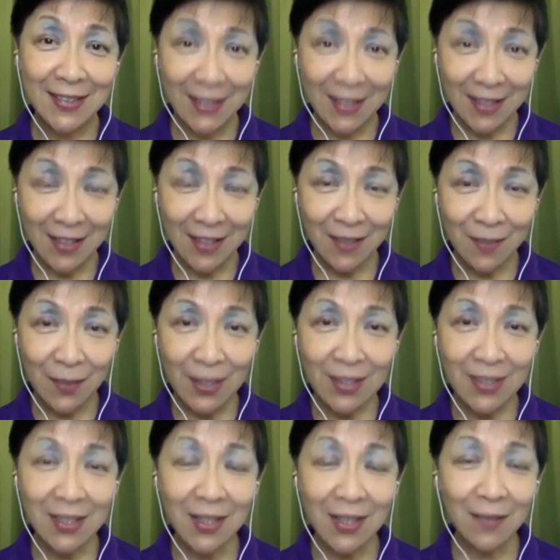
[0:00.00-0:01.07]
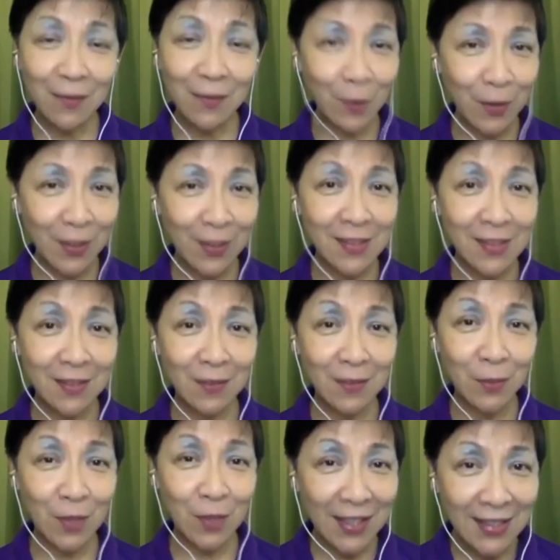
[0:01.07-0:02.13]
And in the meantime, focus on
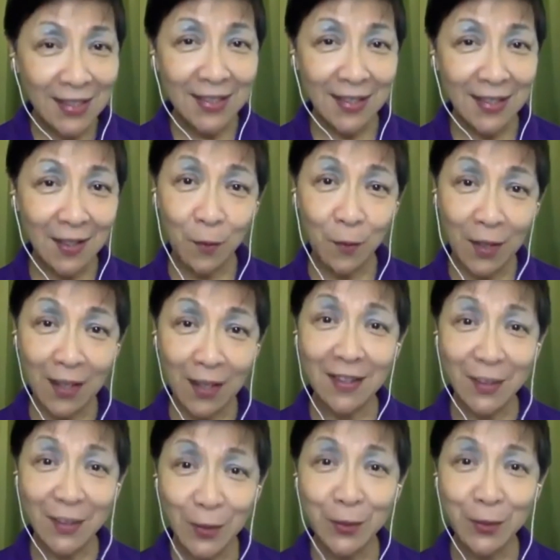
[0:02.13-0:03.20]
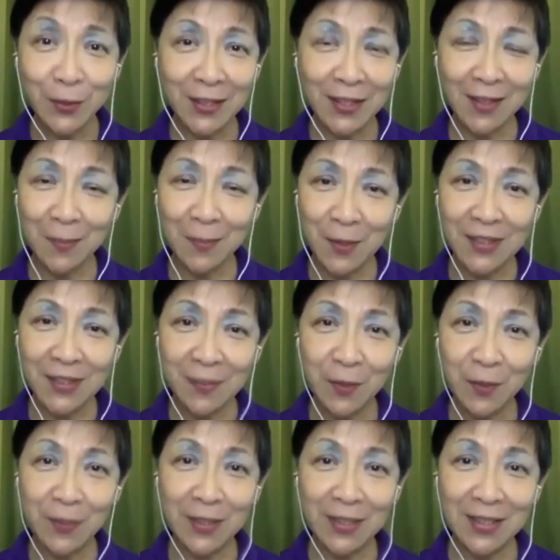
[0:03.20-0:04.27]
what is it that we can do in the present
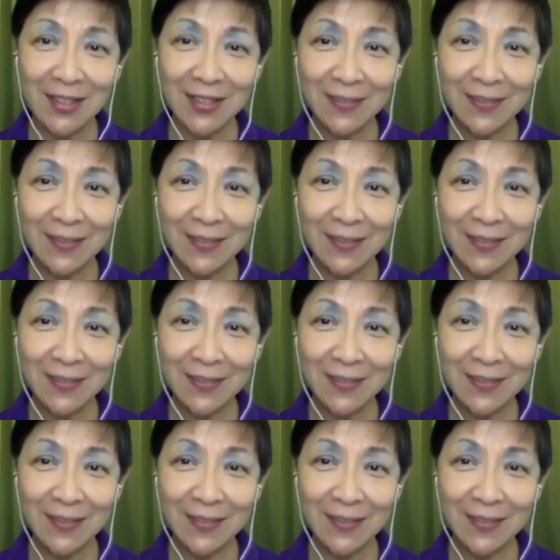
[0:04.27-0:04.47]
moment.